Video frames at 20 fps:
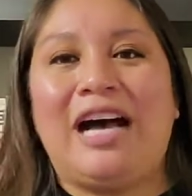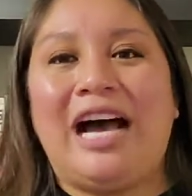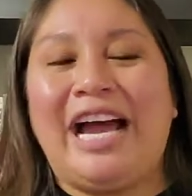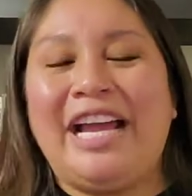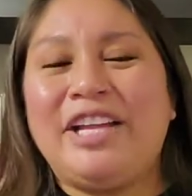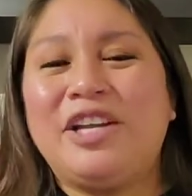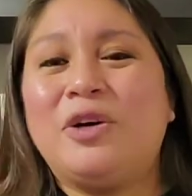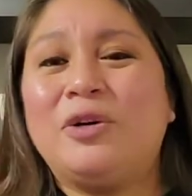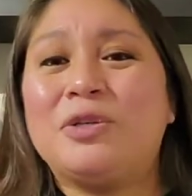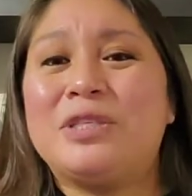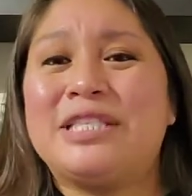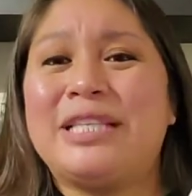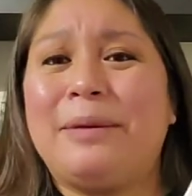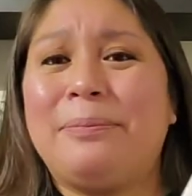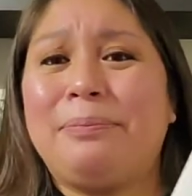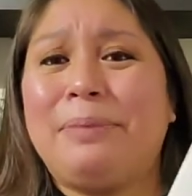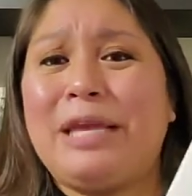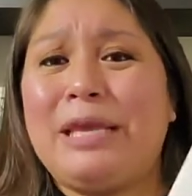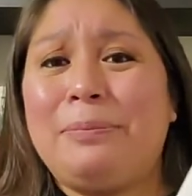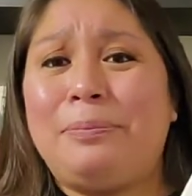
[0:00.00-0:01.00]
I know
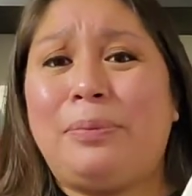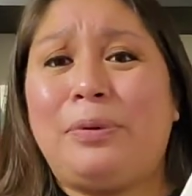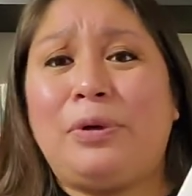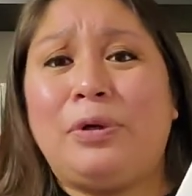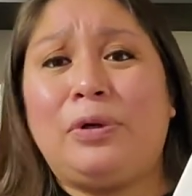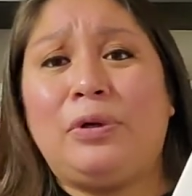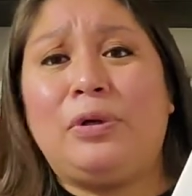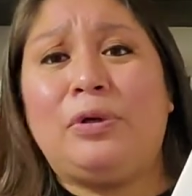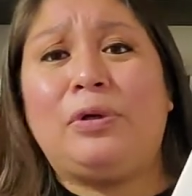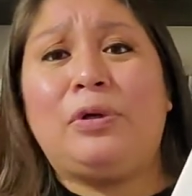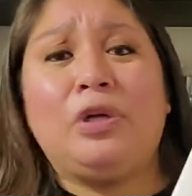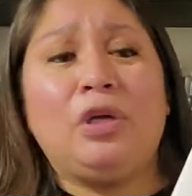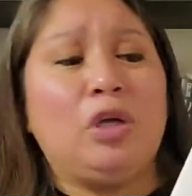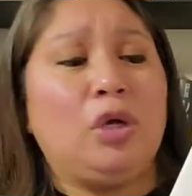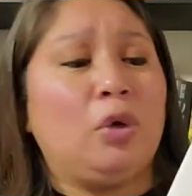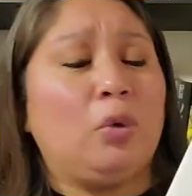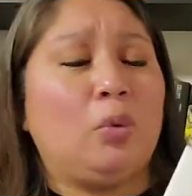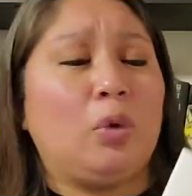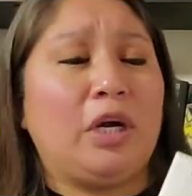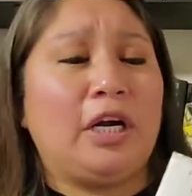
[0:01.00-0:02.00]
some people
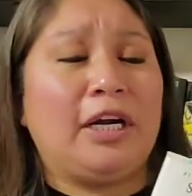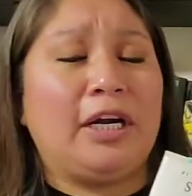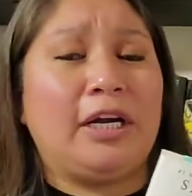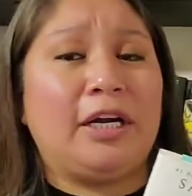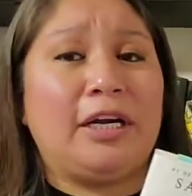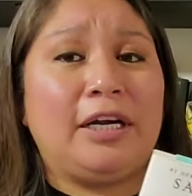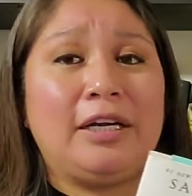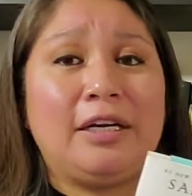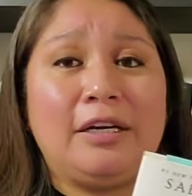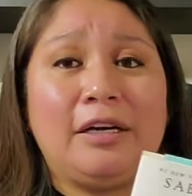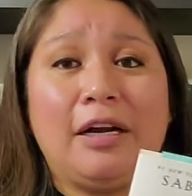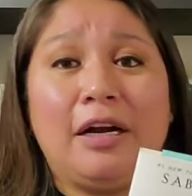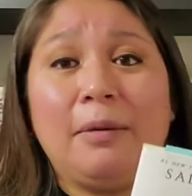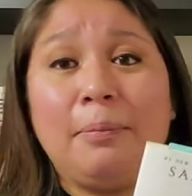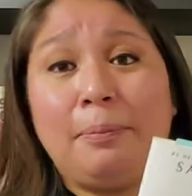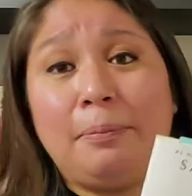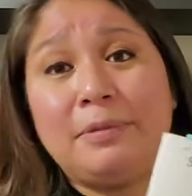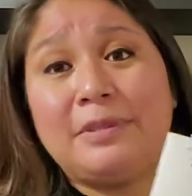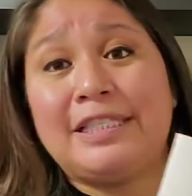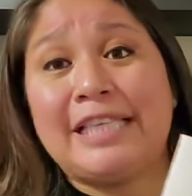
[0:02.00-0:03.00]
were
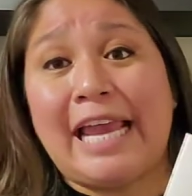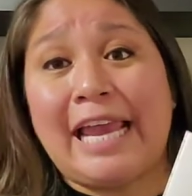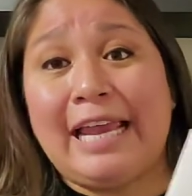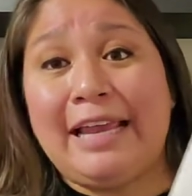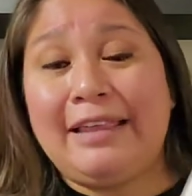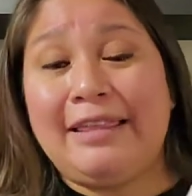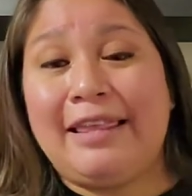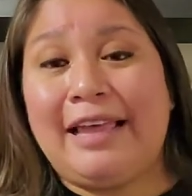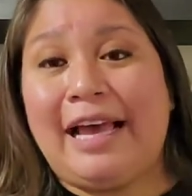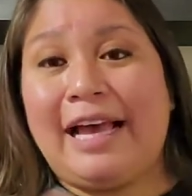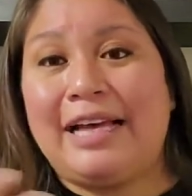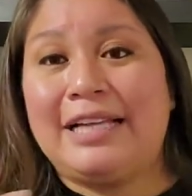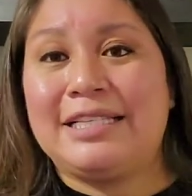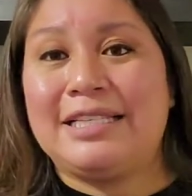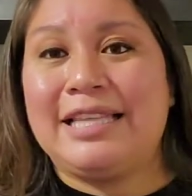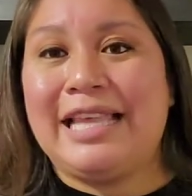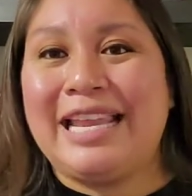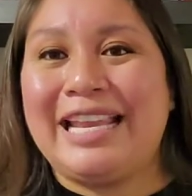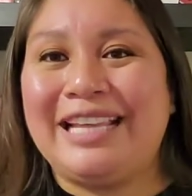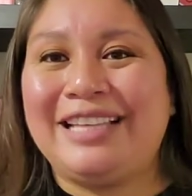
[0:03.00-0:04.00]
saying that
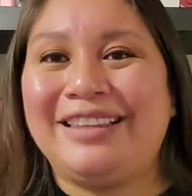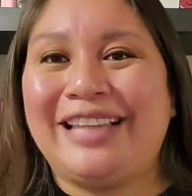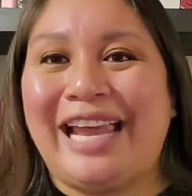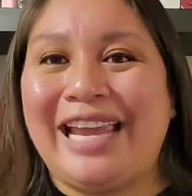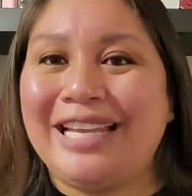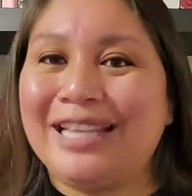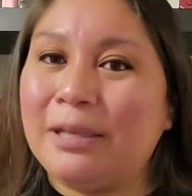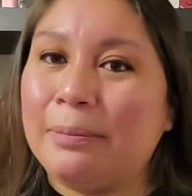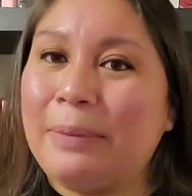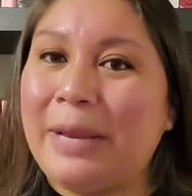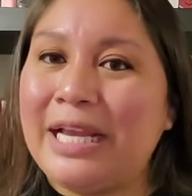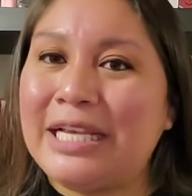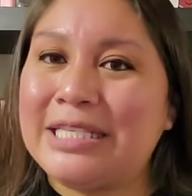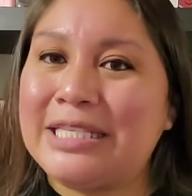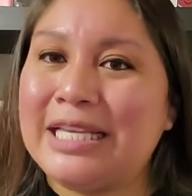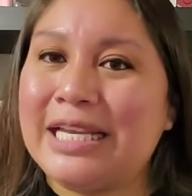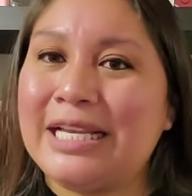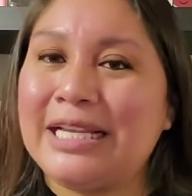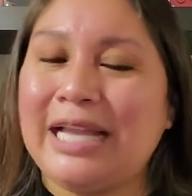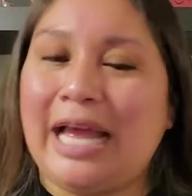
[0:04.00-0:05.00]
they didn't like the
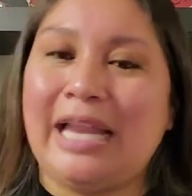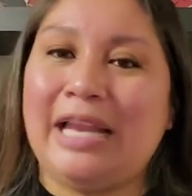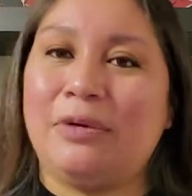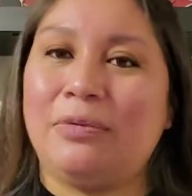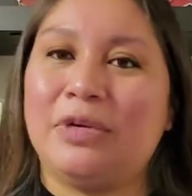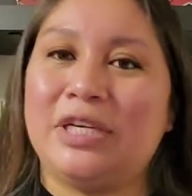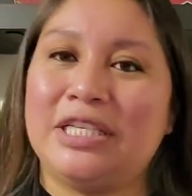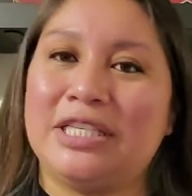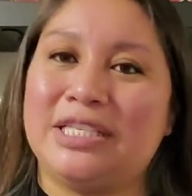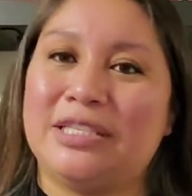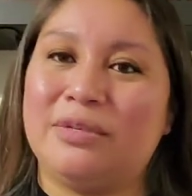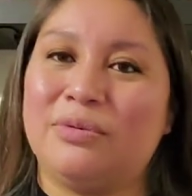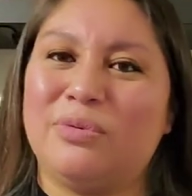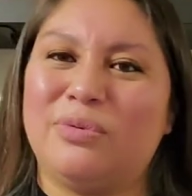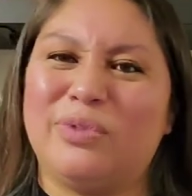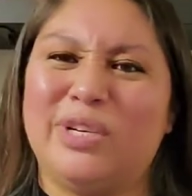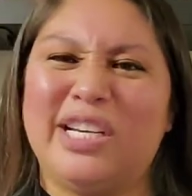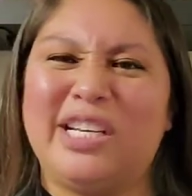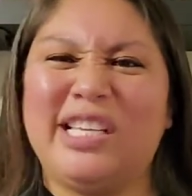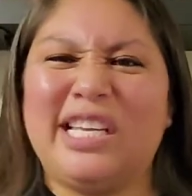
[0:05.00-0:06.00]
pacing, that it was
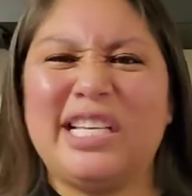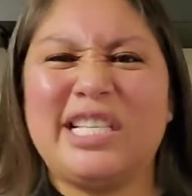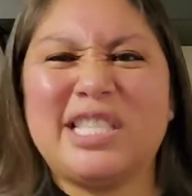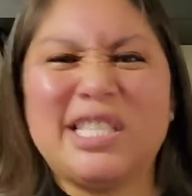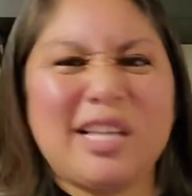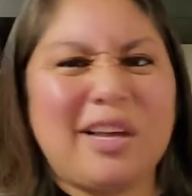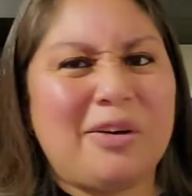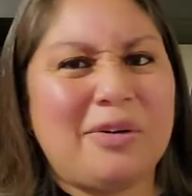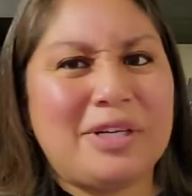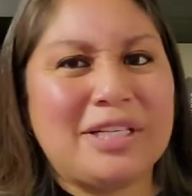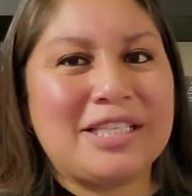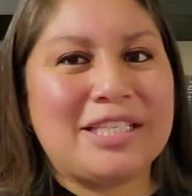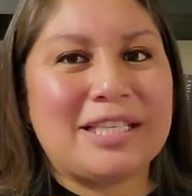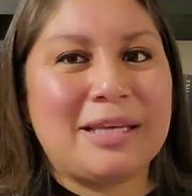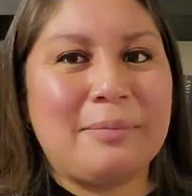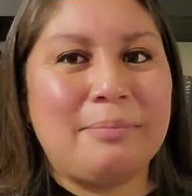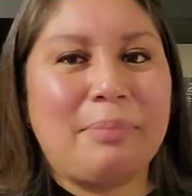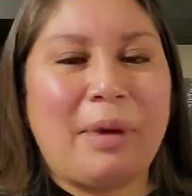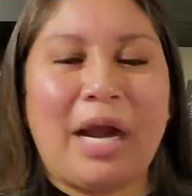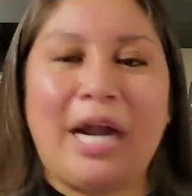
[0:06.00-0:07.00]
really slow in
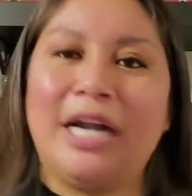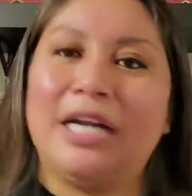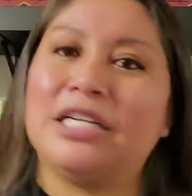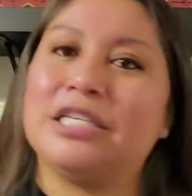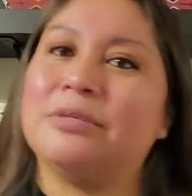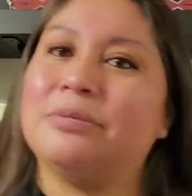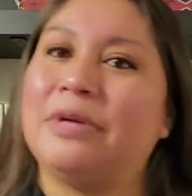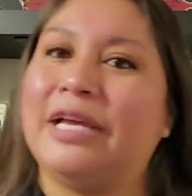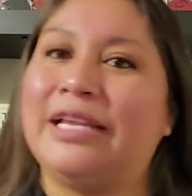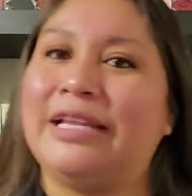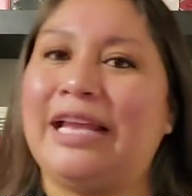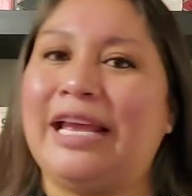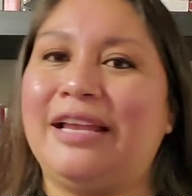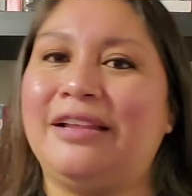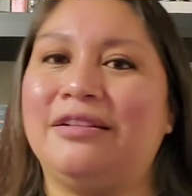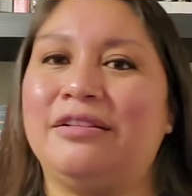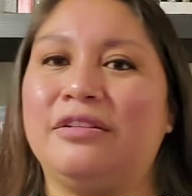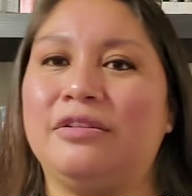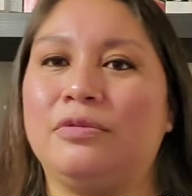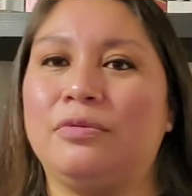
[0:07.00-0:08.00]
some parts when,
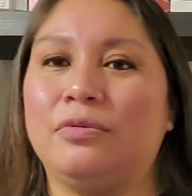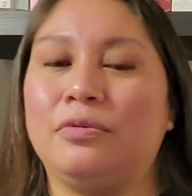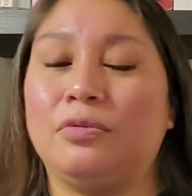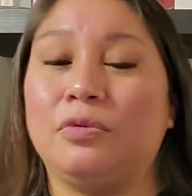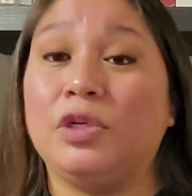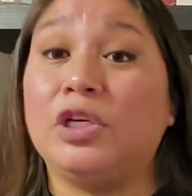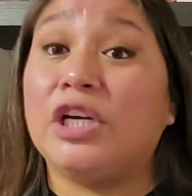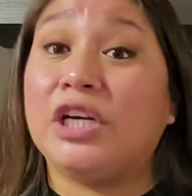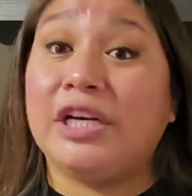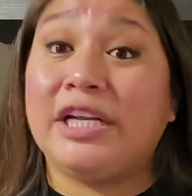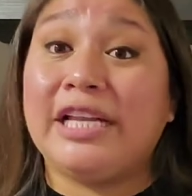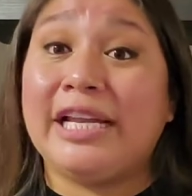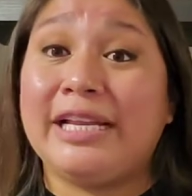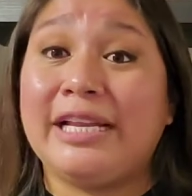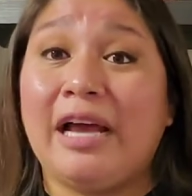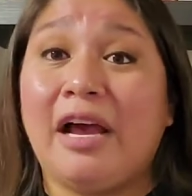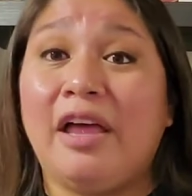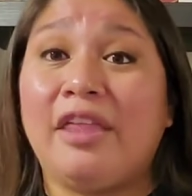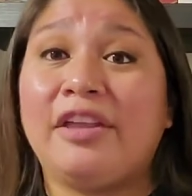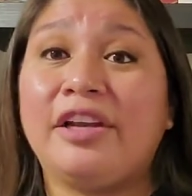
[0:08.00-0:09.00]
and good
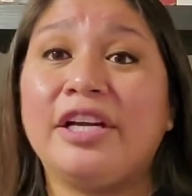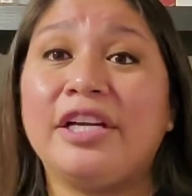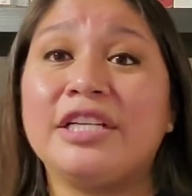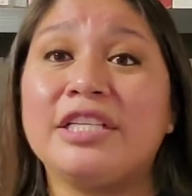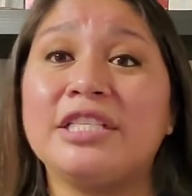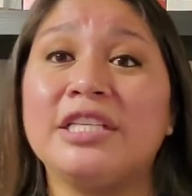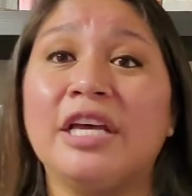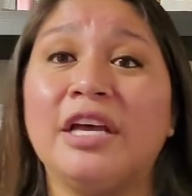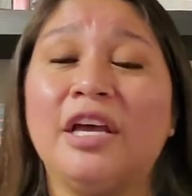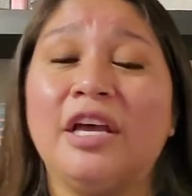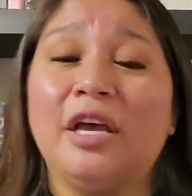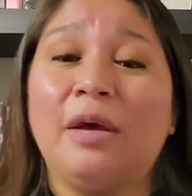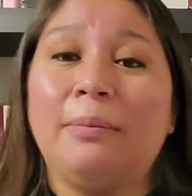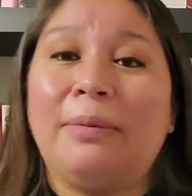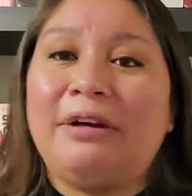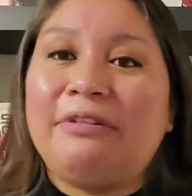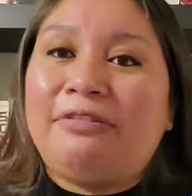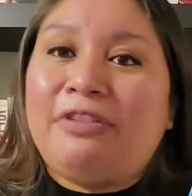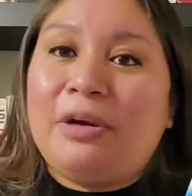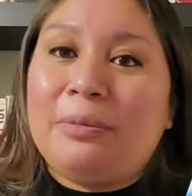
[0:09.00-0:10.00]
in others,
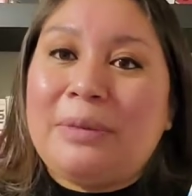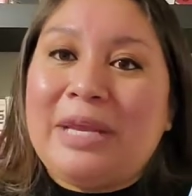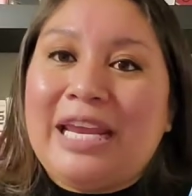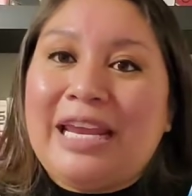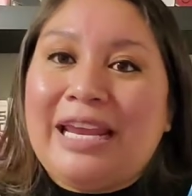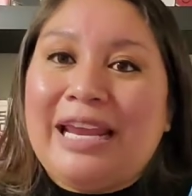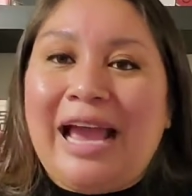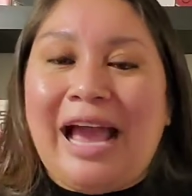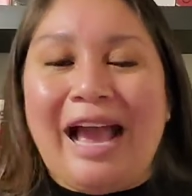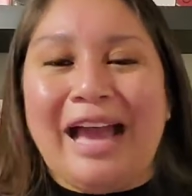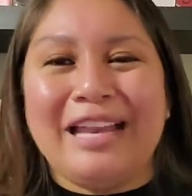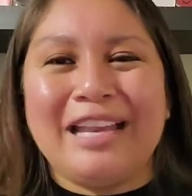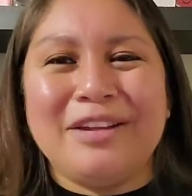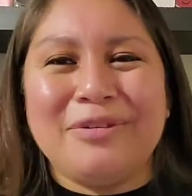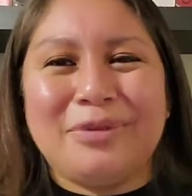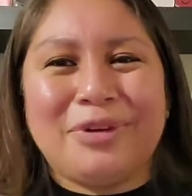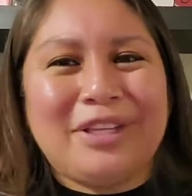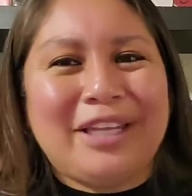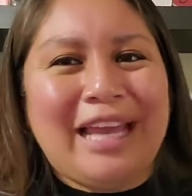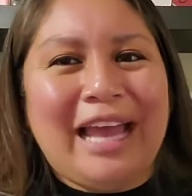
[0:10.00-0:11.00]
but for me, I
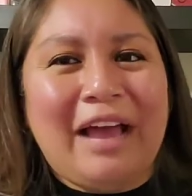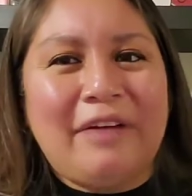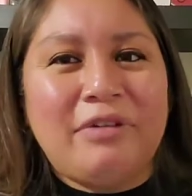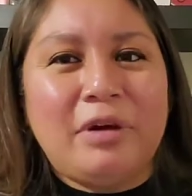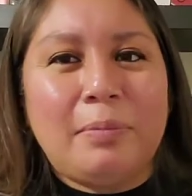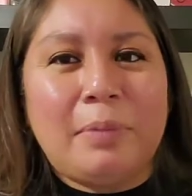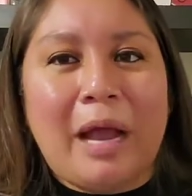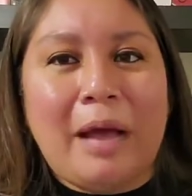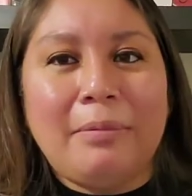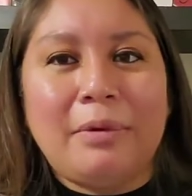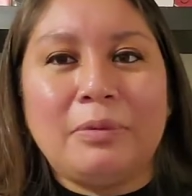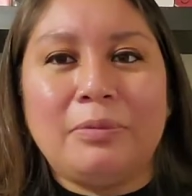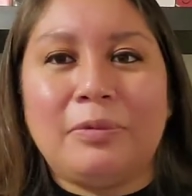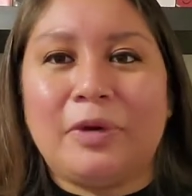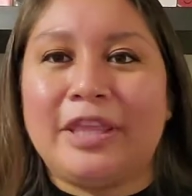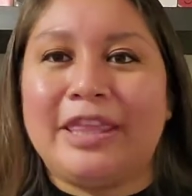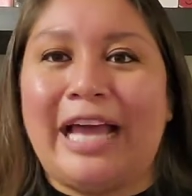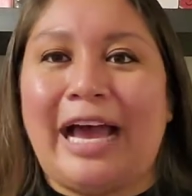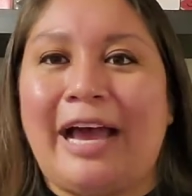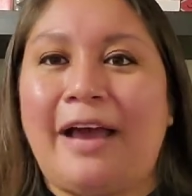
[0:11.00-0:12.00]
didn't really have a problem
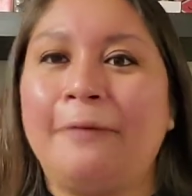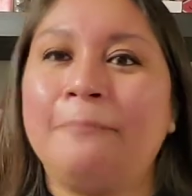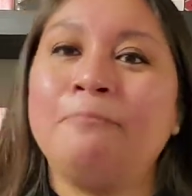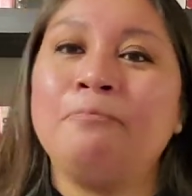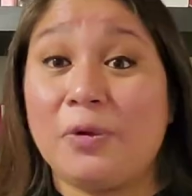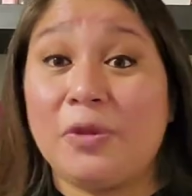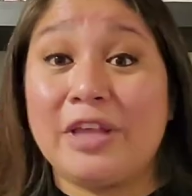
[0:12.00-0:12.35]
with that.